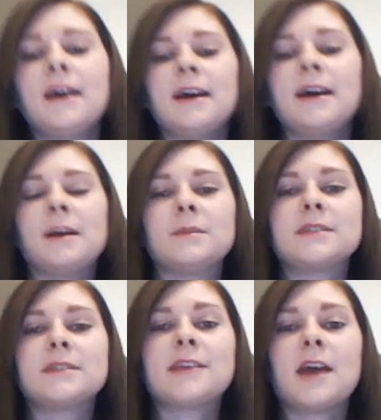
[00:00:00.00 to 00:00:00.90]

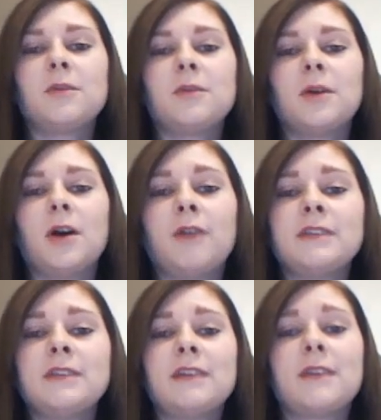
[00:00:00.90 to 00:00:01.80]
So a
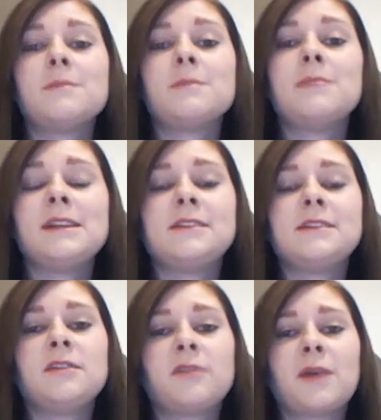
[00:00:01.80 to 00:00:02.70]
video that I've been meaning to
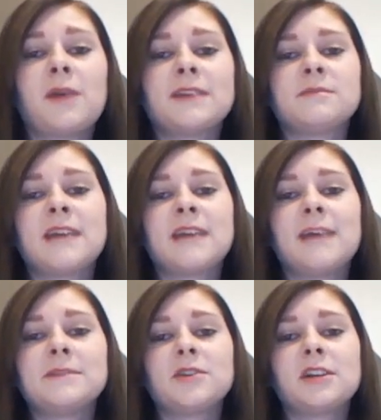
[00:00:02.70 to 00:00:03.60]
do for quite some
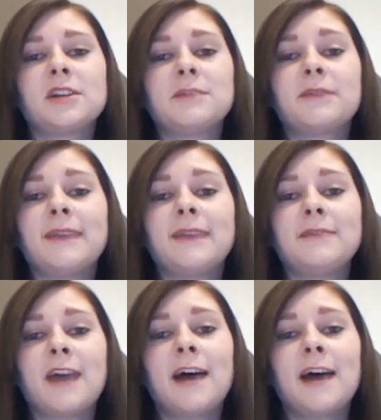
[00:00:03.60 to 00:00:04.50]
time is looking at my
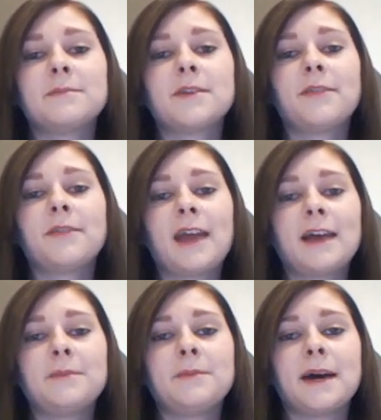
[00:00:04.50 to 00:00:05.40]
favourite apps on the
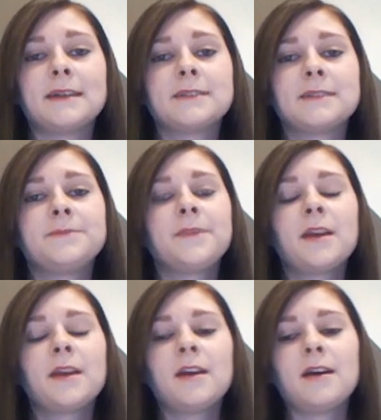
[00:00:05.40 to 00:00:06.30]
iPad.
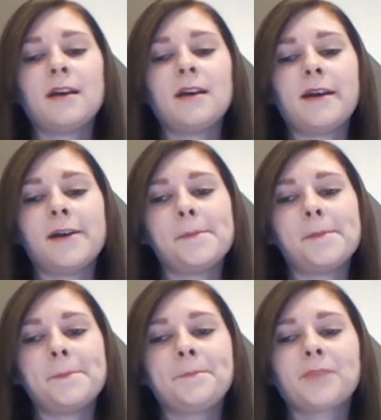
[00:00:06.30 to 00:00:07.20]

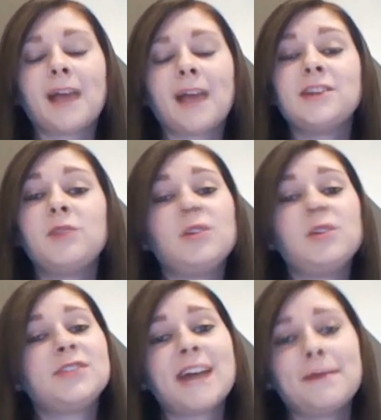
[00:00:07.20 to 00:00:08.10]
I don't
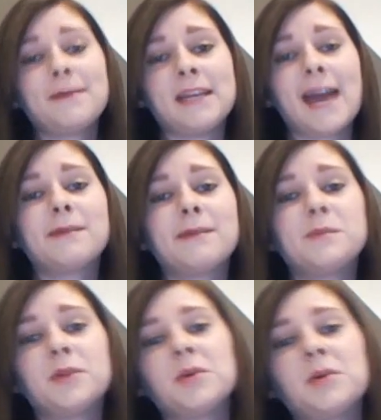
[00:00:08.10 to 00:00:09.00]
use that many apps,
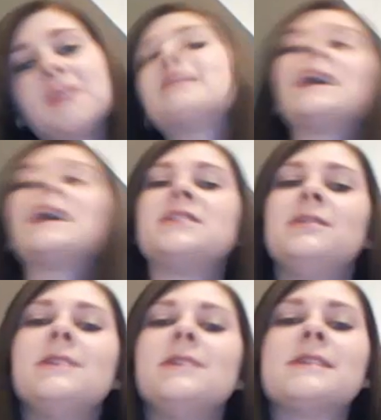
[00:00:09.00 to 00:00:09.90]
but the ones that I do
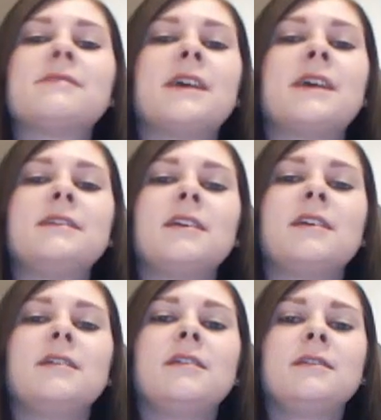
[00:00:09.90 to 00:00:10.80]
use, I find
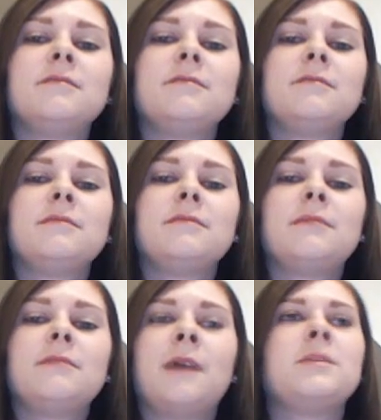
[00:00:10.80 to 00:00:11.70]
that
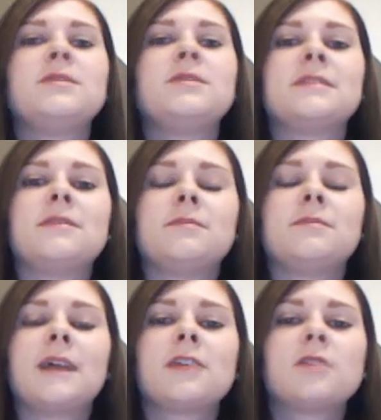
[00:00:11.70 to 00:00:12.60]
I'm using them
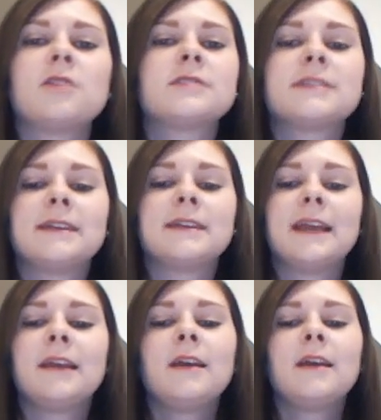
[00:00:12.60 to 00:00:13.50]
like constantly.